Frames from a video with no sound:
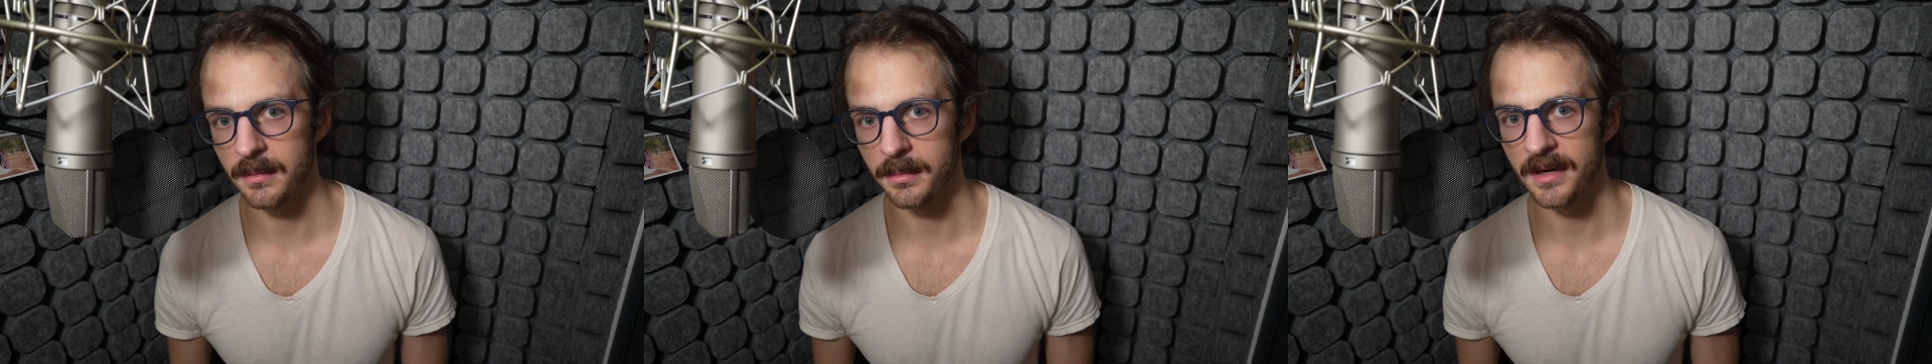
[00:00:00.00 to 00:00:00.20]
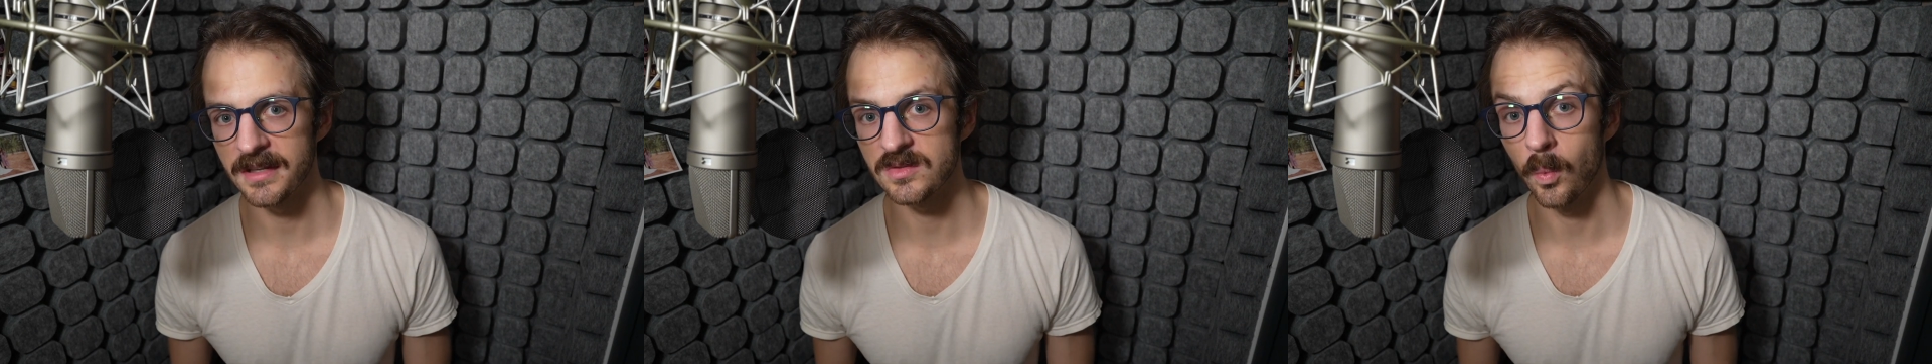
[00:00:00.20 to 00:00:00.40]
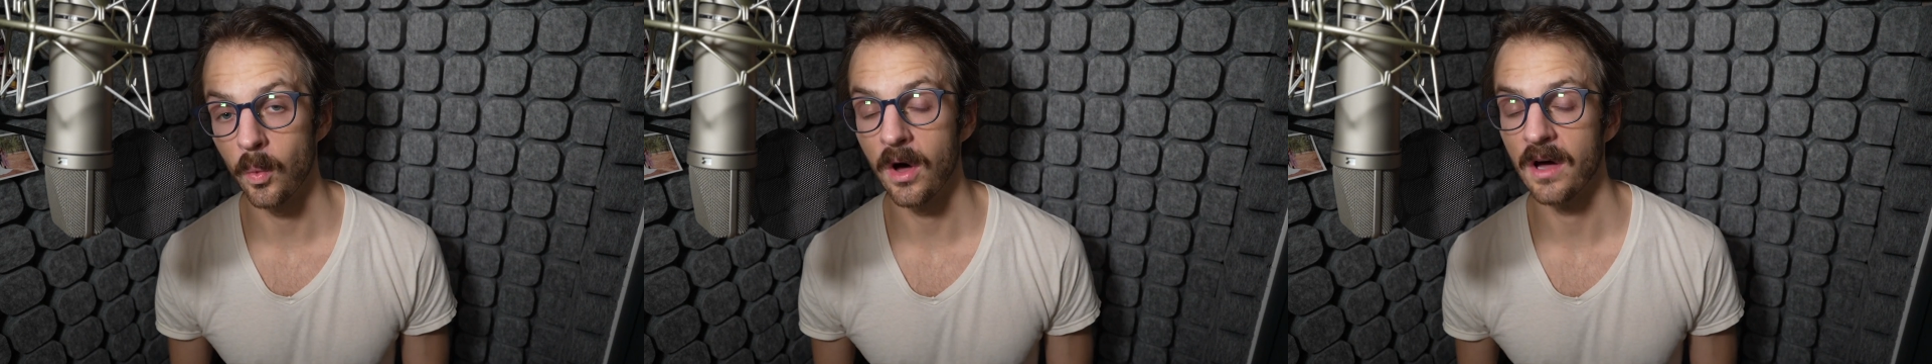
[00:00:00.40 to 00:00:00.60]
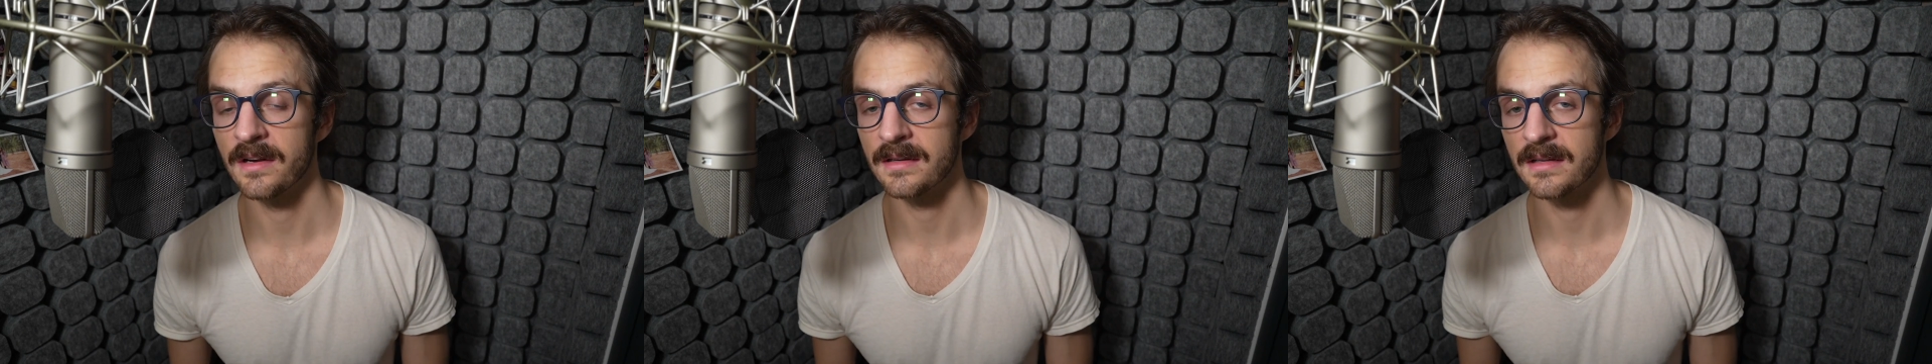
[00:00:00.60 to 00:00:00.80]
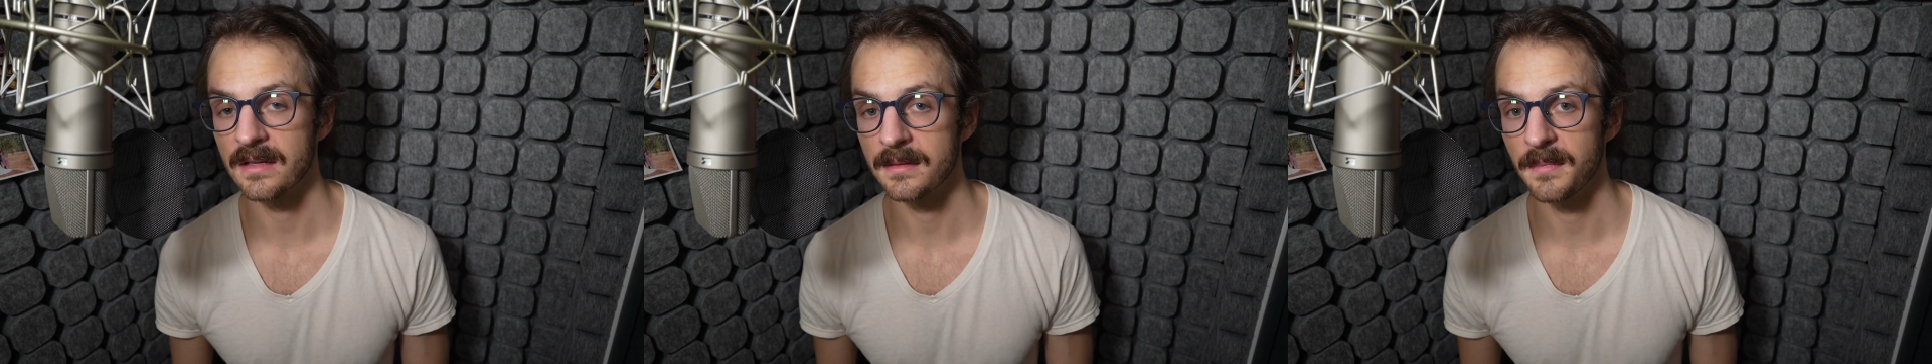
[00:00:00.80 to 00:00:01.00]
Bricks
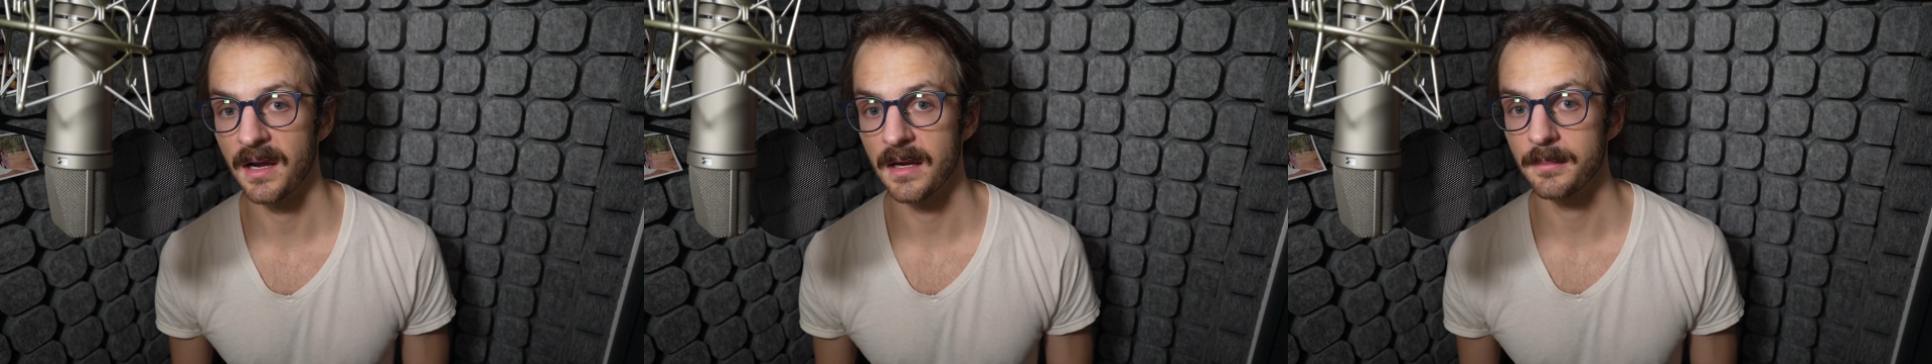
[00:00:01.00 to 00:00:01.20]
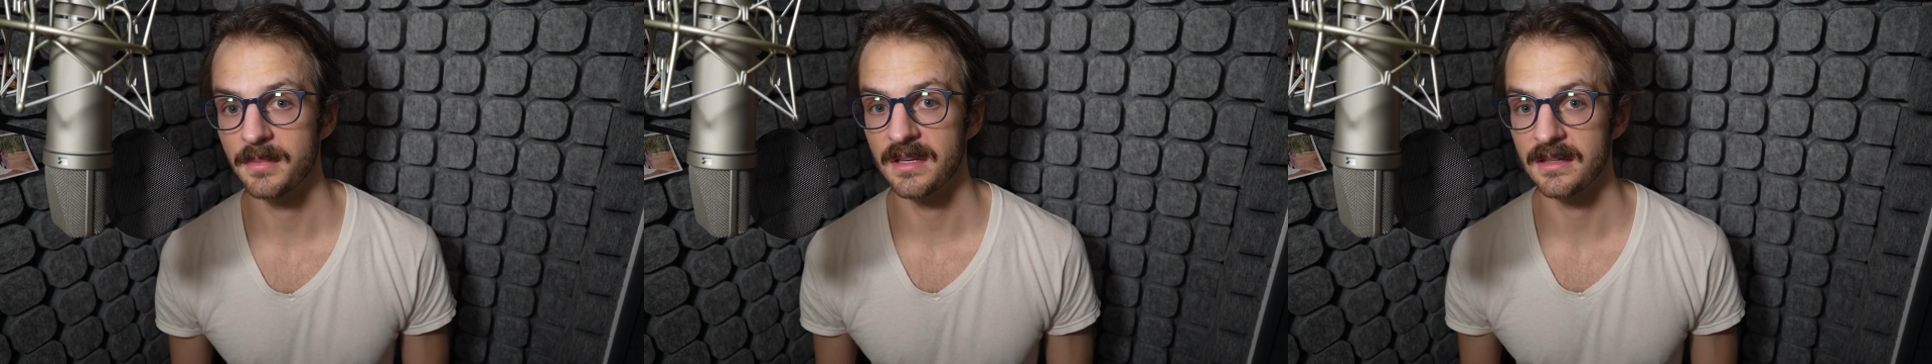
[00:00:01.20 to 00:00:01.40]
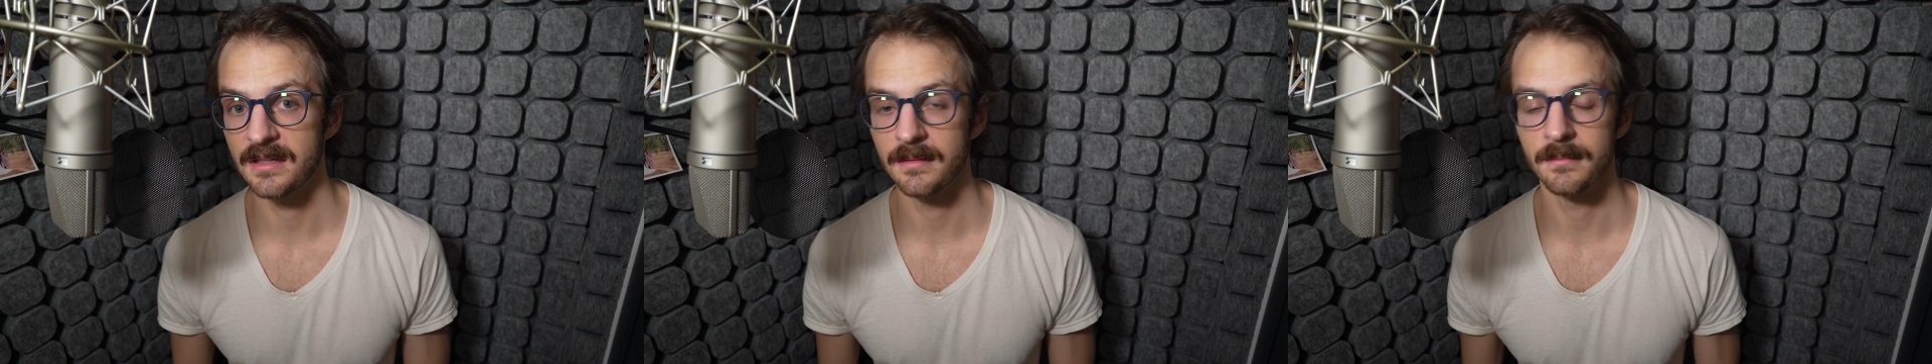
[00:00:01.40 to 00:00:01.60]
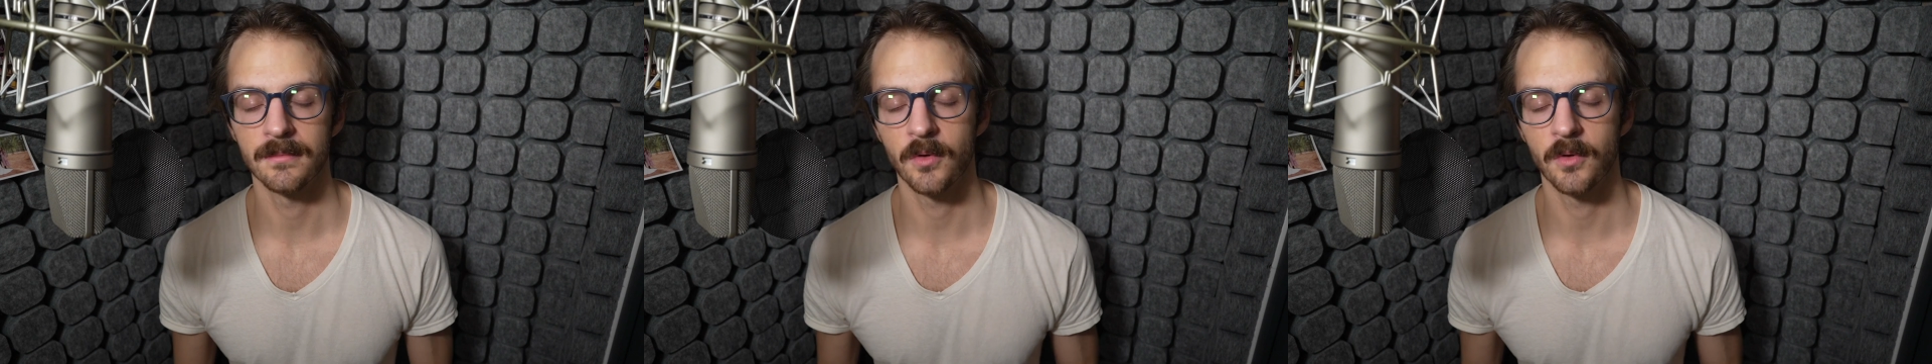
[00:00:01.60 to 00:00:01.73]
1, in my opinion.